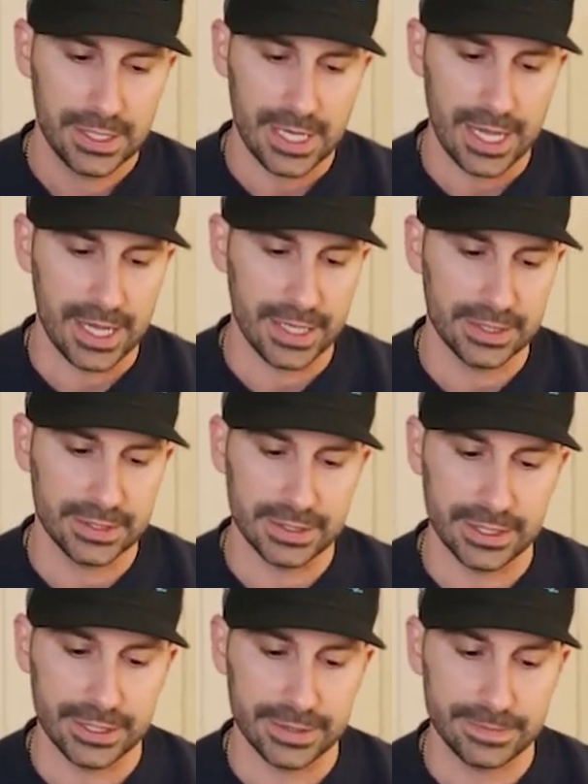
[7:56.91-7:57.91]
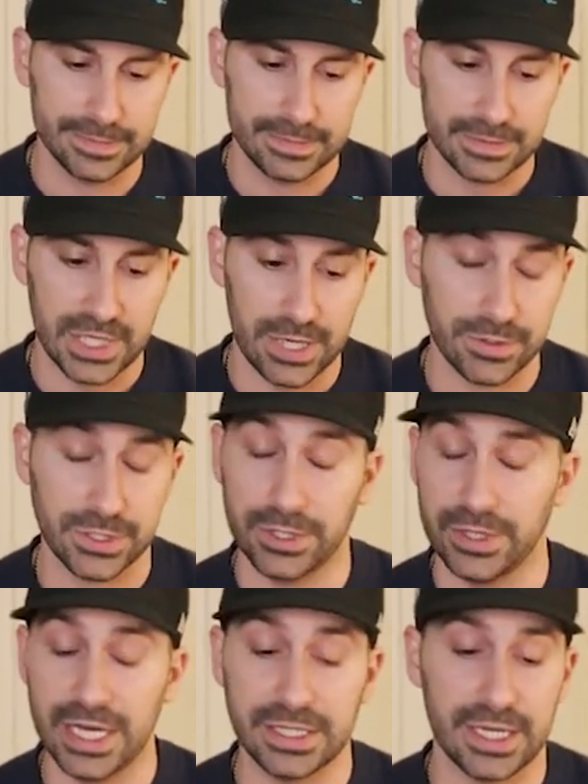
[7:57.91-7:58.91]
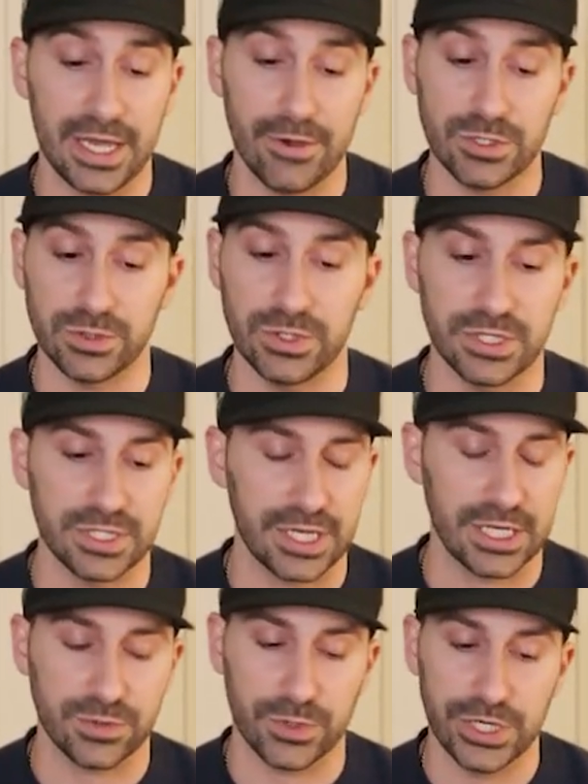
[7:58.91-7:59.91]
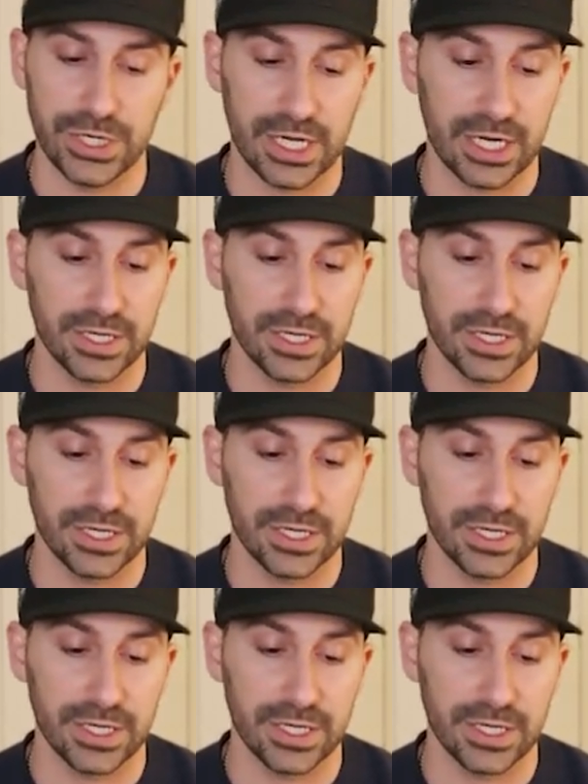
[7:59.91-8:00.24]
And it was a great day. It was one of those things where you kind of